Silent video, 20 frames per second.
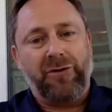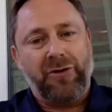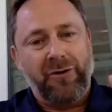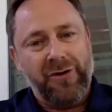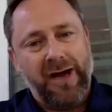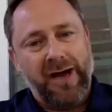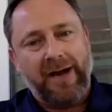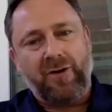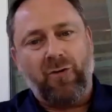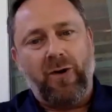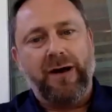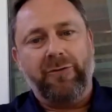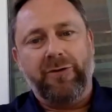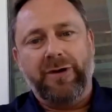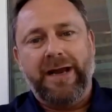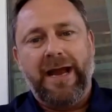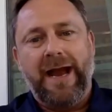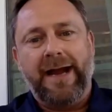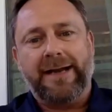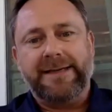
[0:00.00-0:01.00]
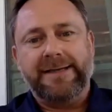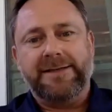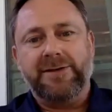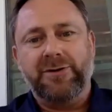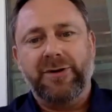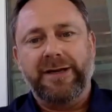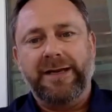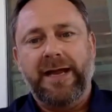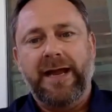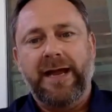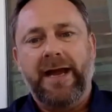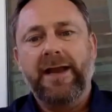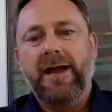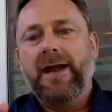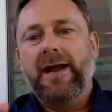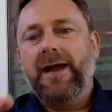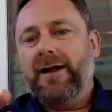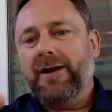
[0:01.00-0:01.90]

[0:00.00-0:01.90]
but they're not quite reacting to it yet.